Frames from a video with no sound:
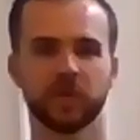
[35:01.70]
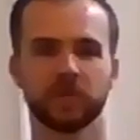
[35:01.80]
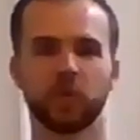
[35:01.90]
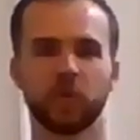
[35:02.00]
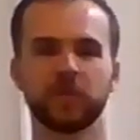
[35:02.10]

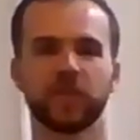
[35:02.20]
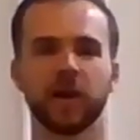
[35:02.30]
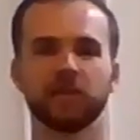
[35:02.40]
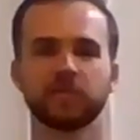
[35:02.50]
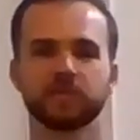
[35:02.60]
45.
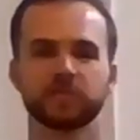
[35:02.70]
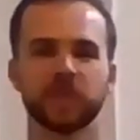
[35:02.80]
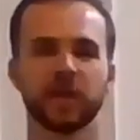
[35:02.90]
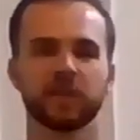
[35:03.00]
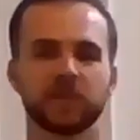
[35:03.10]

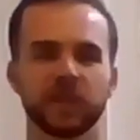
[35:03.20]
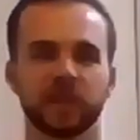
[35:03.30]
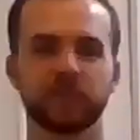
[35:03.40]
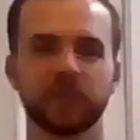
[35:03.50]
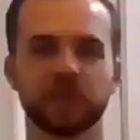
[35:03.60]
Nice and
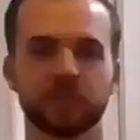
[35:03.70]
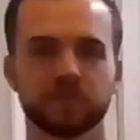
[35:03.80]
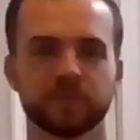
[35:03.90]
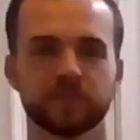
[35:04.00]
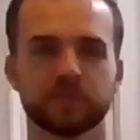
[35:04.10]
easy,
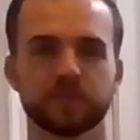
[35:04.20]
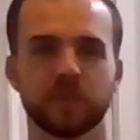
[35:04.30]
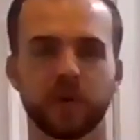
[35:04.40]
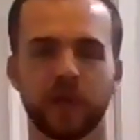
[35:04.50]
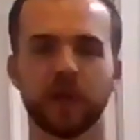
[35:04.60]

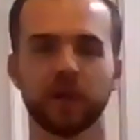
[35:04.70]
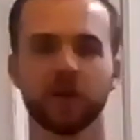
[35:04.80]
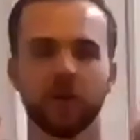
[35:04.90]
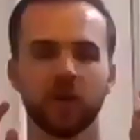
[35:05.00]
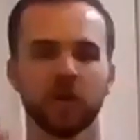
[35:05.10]
okay?
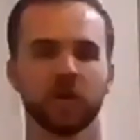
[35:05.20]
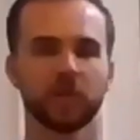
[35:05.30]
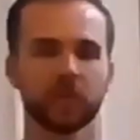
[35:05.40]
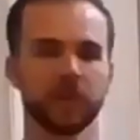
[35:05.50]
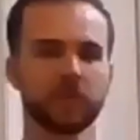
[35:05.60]

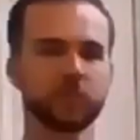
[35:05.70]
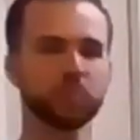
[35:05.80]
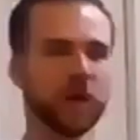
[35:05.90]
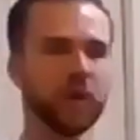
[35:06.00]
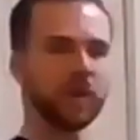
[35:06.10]
This is
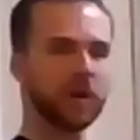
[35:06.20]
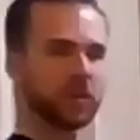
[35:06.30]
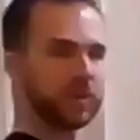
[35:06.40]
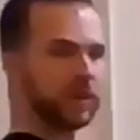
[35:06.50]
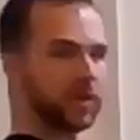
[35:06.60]

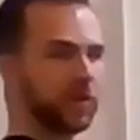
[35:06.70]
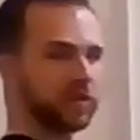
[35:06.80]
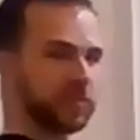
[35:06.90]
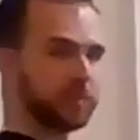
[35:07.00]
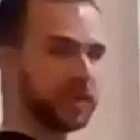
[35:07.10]
primarily going
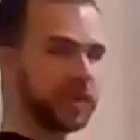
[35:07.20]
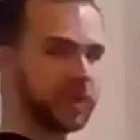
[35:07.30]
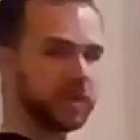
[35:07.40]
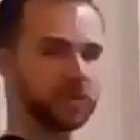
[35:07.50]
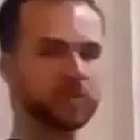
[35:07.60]
to
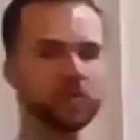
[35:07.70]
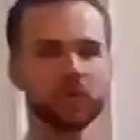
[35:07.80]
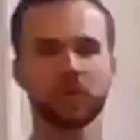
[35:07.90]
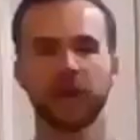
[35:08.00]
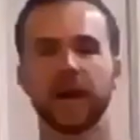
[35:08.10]
be,
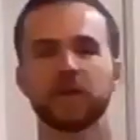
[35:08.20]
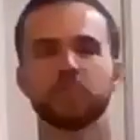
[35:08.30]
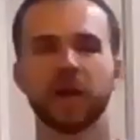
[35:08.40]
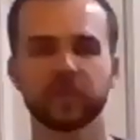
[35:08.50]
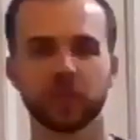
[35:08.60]
at a
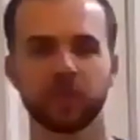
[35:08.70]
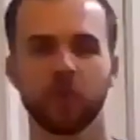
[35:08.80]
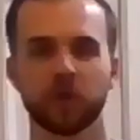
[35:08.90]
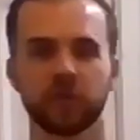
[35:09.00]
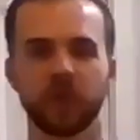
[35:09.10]
mezzo
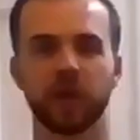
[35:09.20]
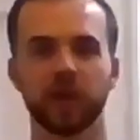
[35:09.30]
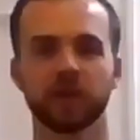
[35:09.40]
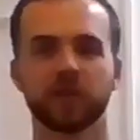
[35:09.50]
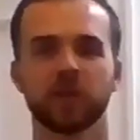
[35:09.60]

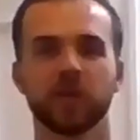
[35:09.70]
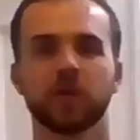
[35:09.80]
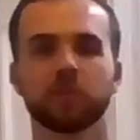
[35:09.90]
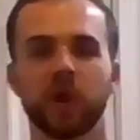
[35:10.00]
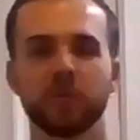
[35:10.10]
forte,
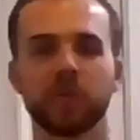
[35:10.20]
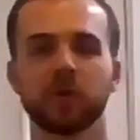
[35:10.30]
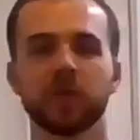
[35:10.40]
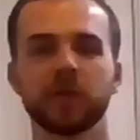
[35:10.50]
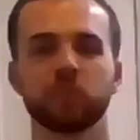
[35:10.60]

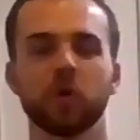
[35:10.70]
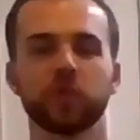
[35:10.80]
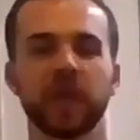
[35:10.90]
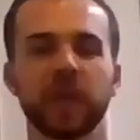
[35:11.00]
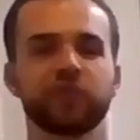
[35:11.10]
primarily
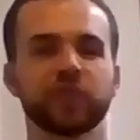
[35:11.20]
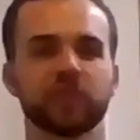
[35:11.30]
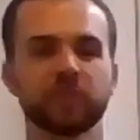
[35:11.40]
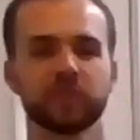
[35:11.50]
rotation